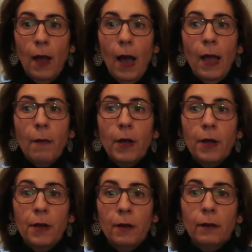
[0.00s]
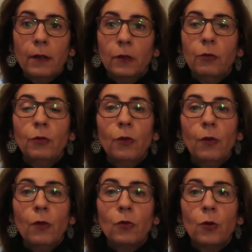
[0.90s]
I am here to
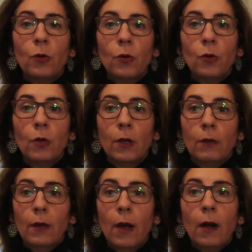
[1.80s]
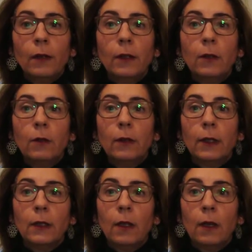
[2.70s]
introduce to you the article
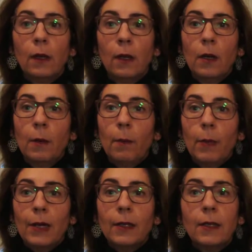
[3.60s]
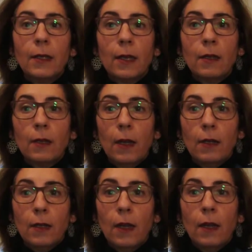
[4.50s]
titled Practices,
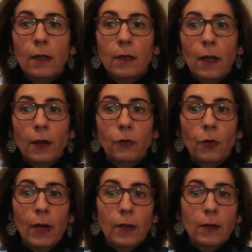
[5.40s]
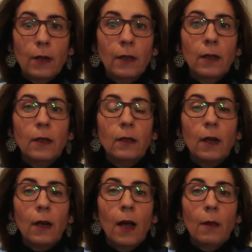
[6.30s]
Skills and Trends in
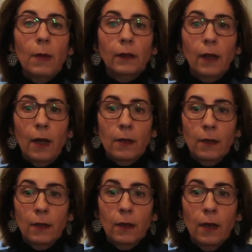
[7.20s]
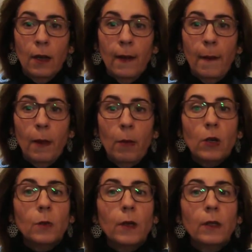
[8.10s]
Digital Advertising, the
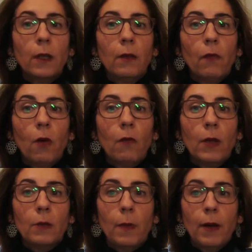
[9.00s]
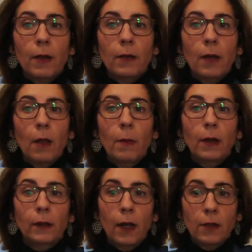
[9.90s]
Perspective of Spanish
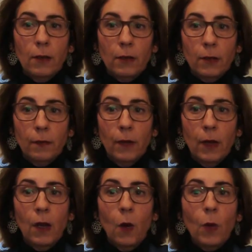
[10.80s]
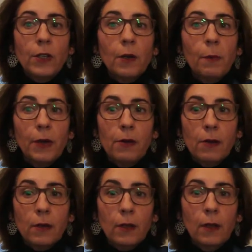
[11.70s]
Advertisers, which
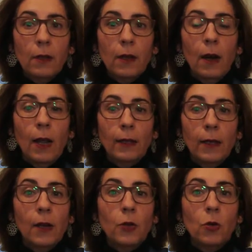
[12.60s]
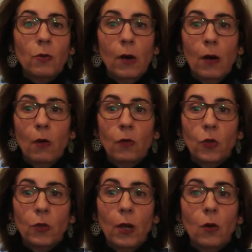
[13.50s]
appears in the Latina Journal of
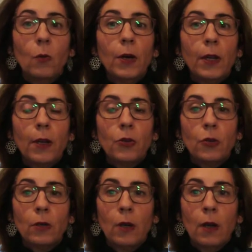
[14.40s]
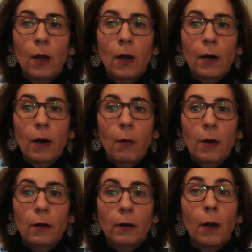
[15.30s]
Social Communication
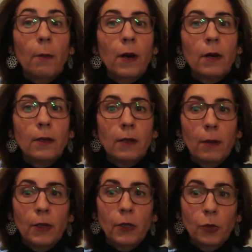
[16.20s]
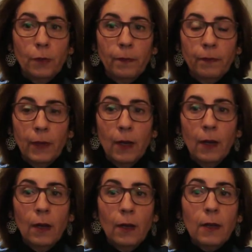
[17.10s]
number 72.
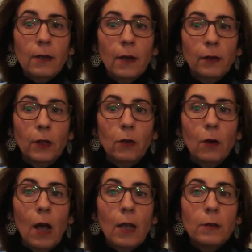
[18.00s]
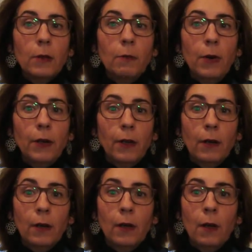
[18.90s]
This article has been
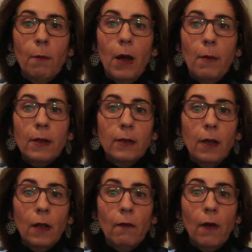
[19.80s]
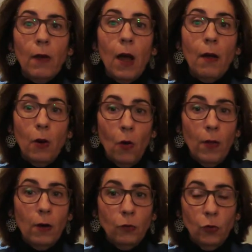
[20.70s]
written by myself and
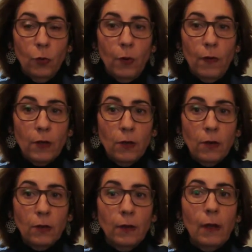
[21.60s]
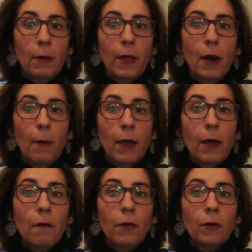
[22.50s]
other two professors, David
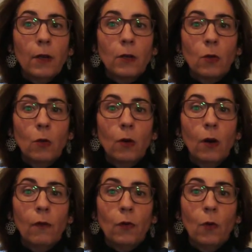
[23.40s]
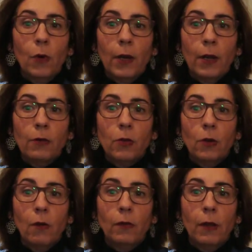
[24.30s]
Alameda from the School of Communication
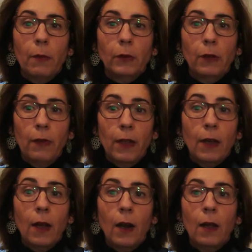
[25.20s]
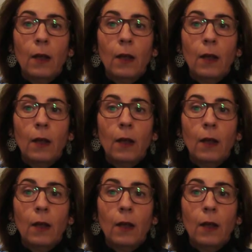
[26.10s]
of the Pontifical